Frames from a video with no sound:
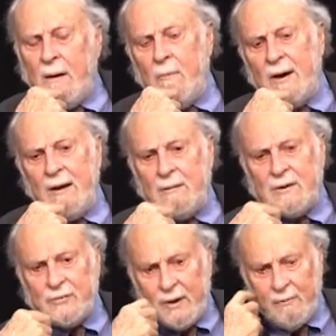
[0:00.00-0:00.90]
What I
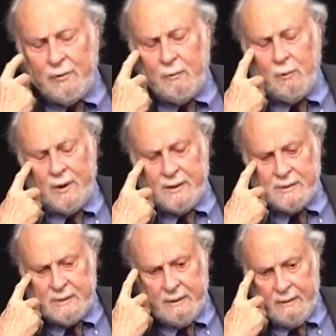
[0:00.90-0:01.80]
discovered
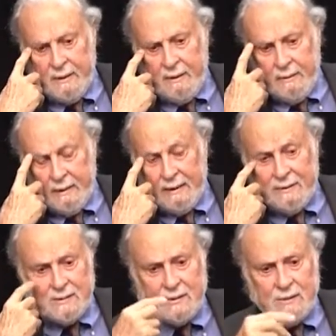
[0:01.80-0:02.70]
was, and
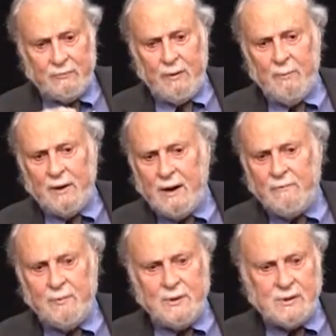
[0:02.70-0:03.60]
this is from the
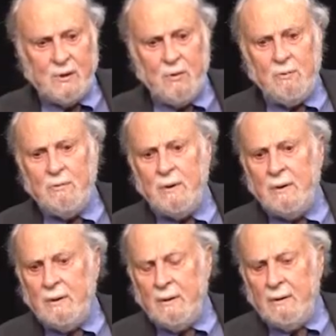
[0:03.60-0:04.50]
government's own
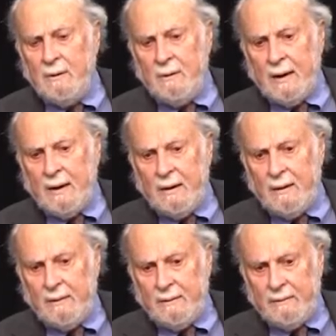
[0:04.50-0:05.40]

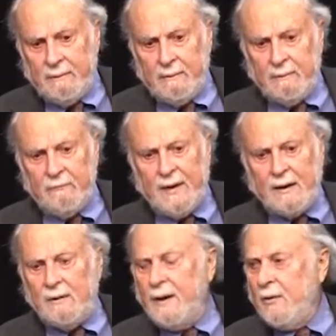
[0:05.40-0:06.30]
uh,
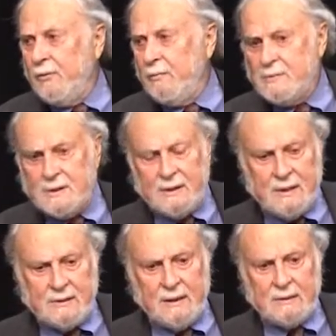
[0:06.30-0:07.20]
vital health
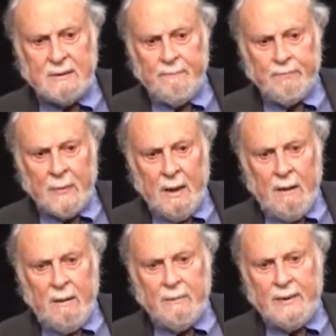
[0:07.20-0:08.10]
statistics,
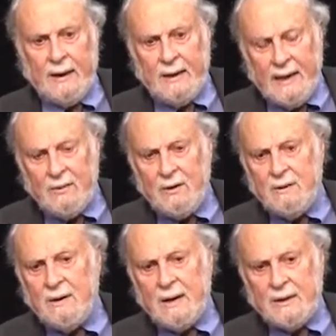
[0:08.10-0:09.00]
that in the
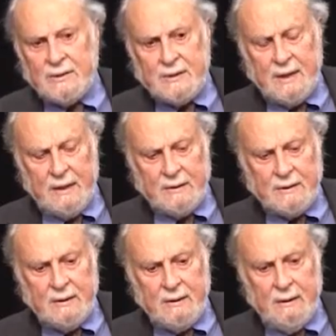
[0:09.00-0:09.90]
United
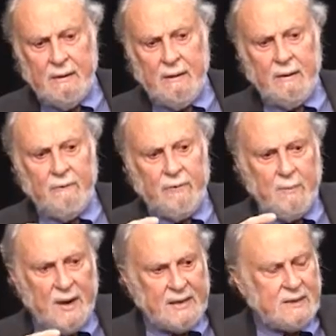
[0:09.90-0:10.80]
States,
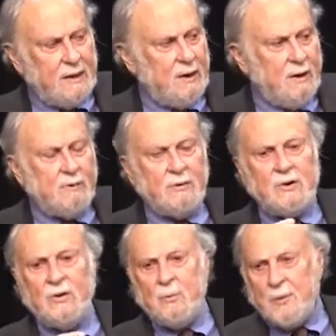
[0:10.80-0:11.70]
from 1900
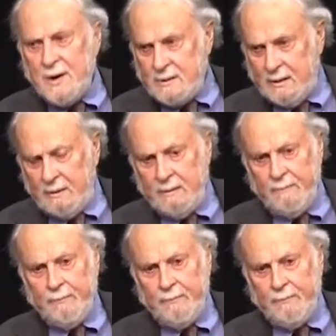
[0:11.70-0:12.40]
to the present,